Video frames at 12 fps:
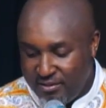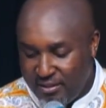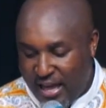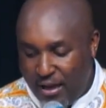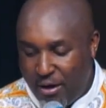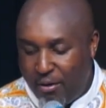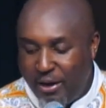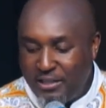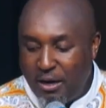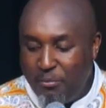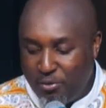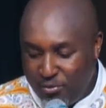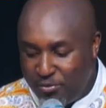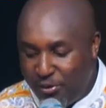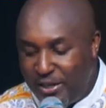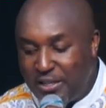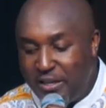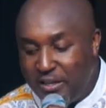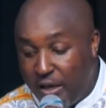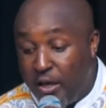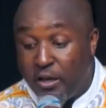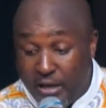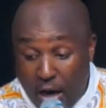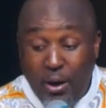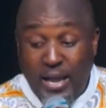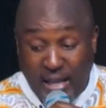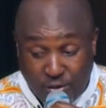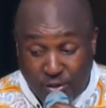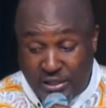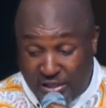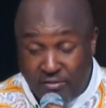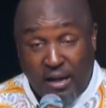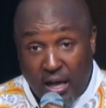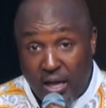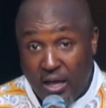I was white moon. White. That why it was Ziva.